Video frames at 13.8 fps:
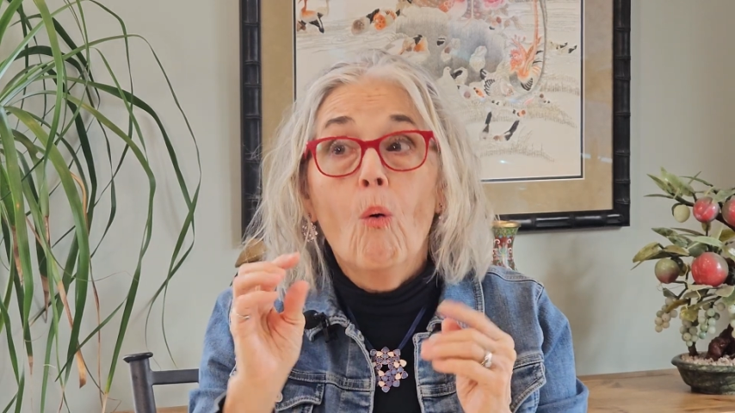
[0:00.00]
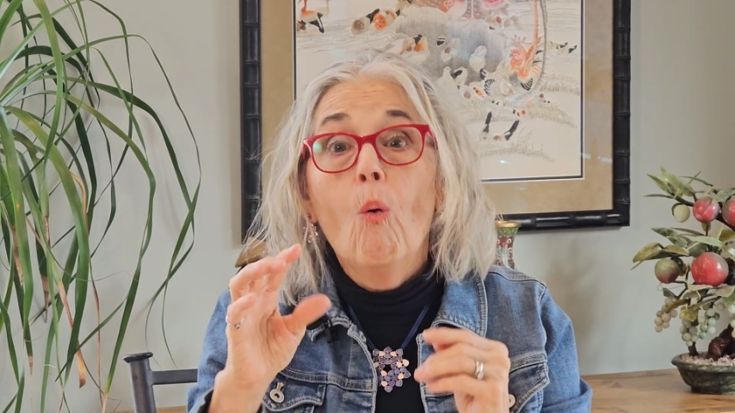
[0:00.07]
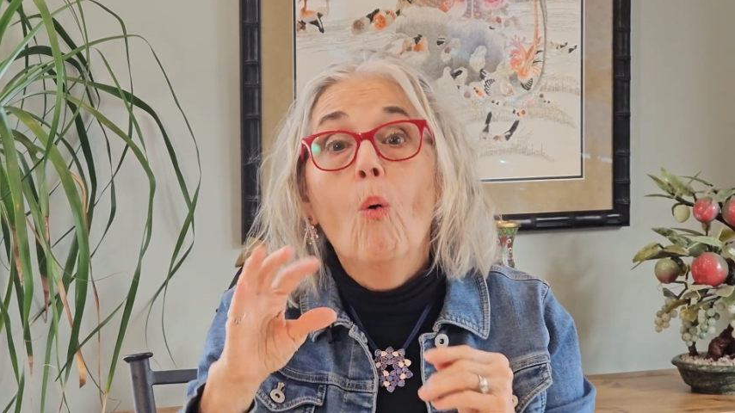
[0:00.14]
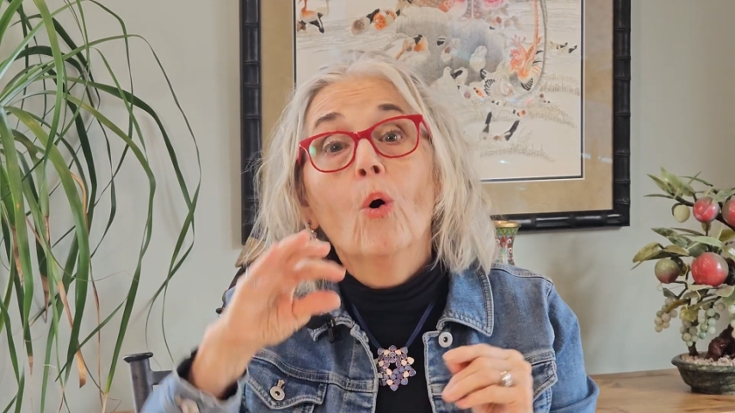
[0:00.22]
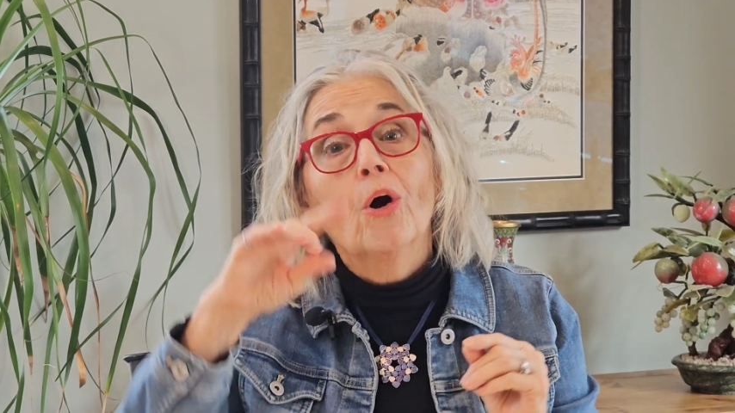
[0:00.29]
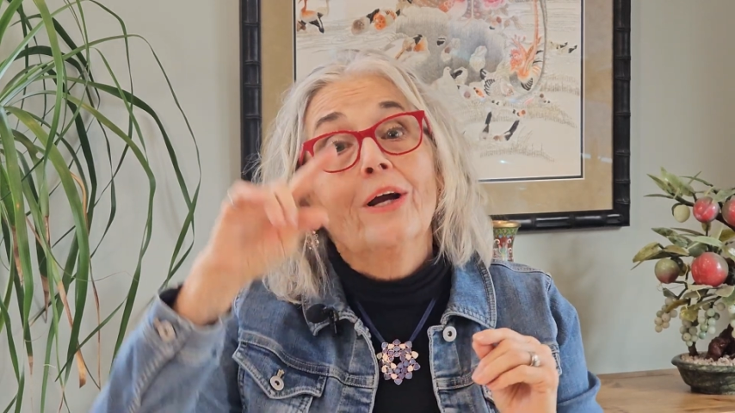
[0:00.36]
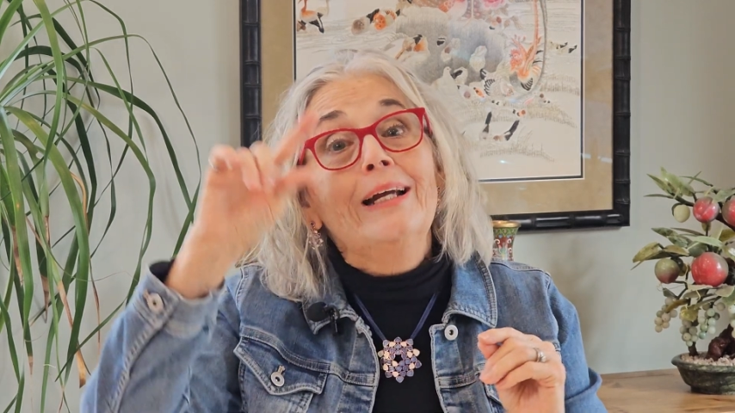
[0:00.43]

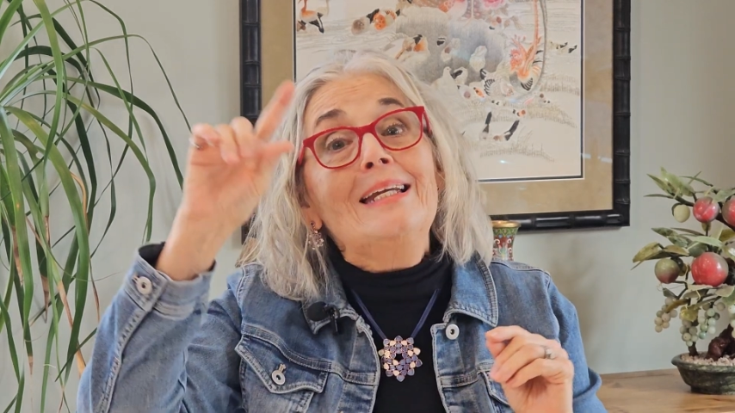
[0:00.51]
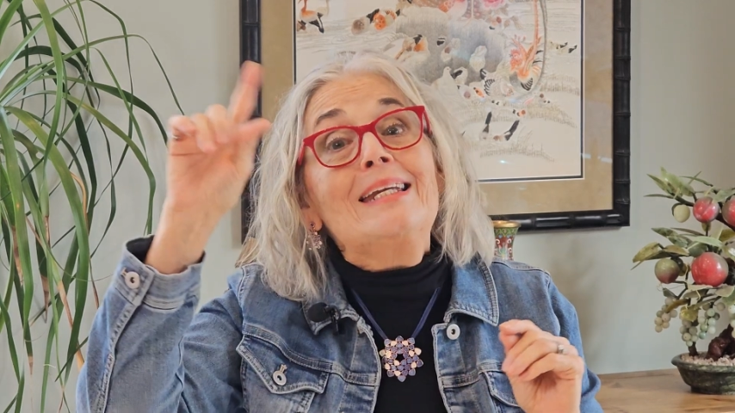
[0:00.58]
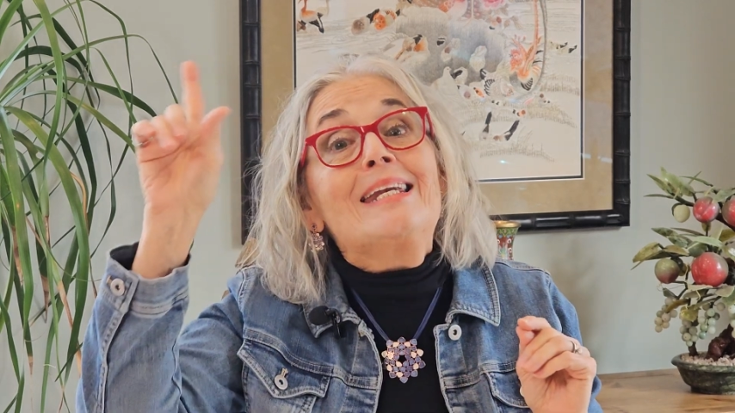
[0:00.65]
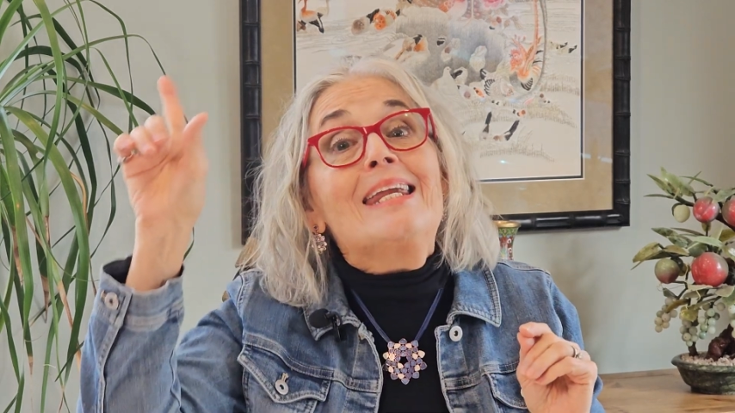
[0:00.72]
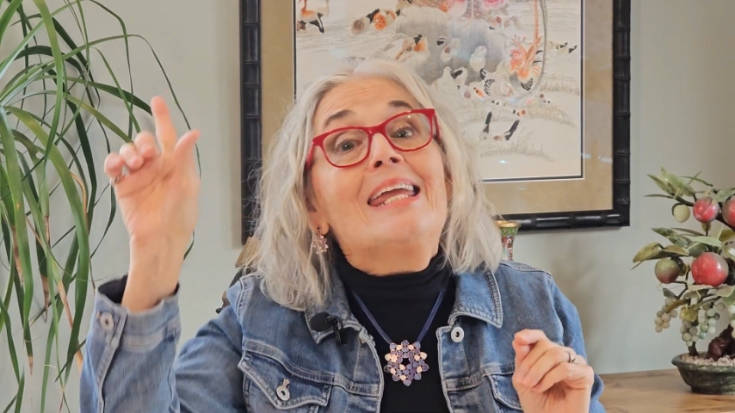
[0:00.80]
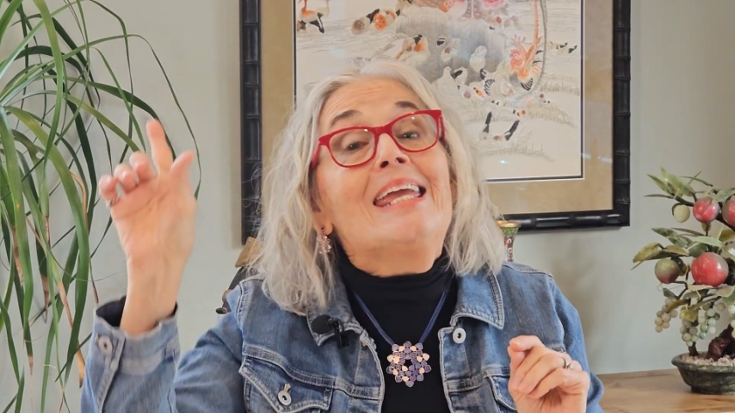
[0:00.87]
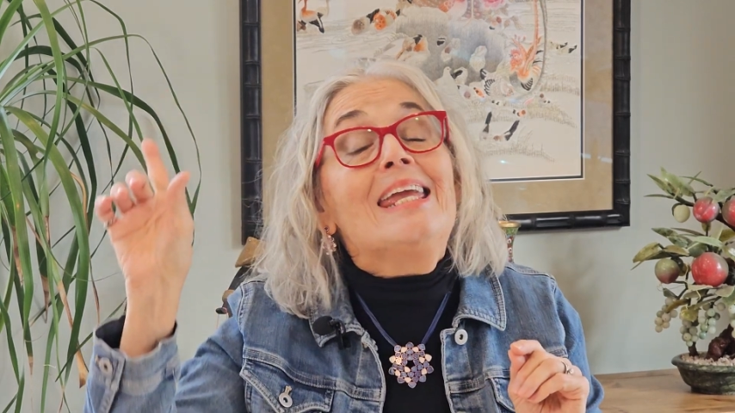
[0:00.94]
or
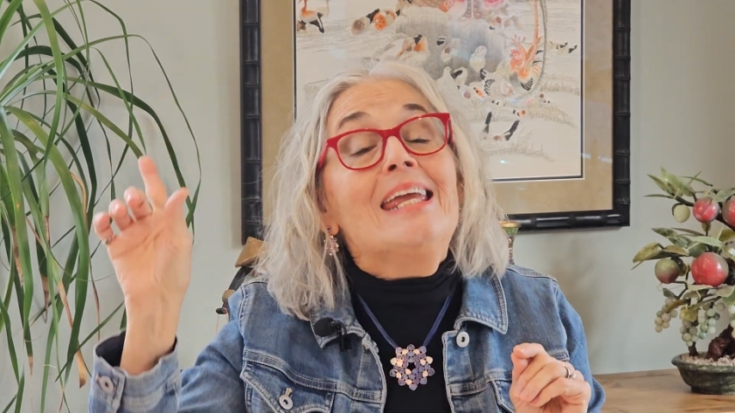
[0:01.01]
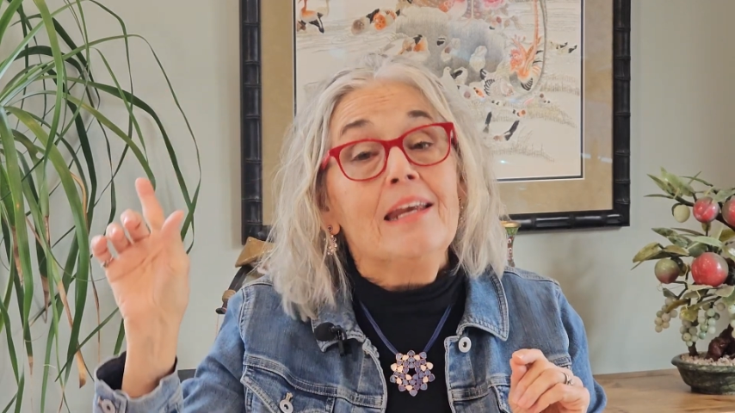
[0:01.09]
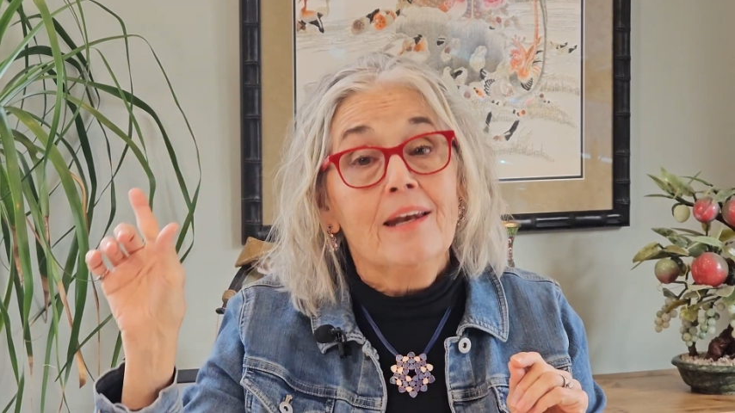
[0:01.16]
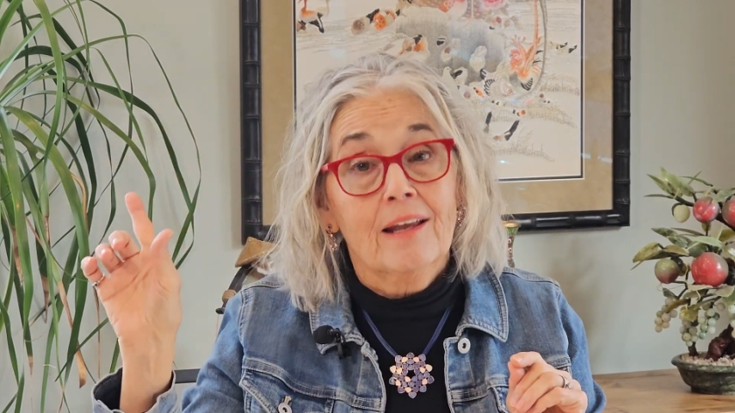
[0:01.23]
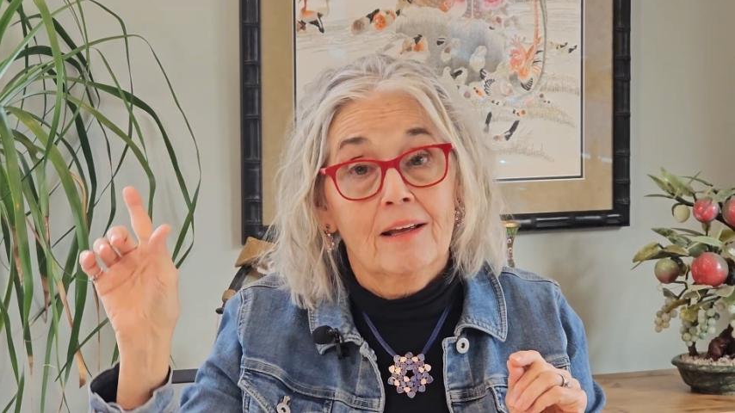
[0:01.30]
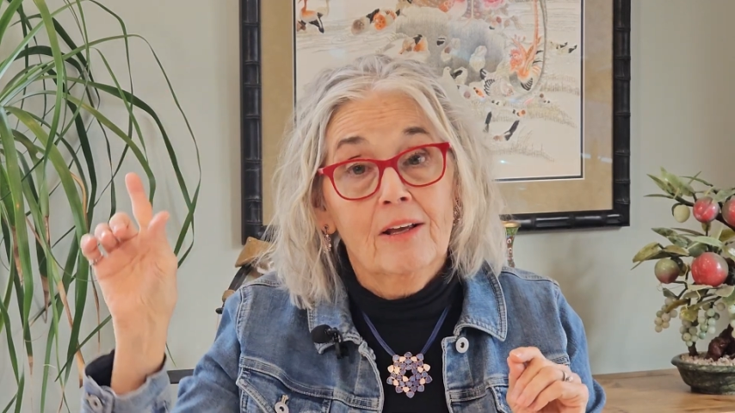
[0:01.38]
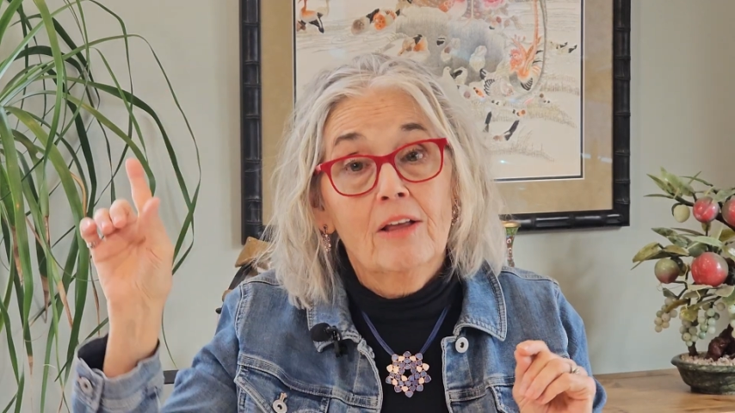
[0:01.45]

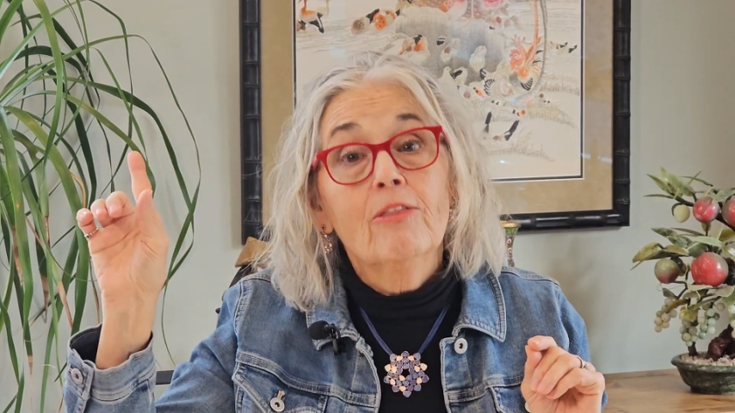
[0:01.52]
need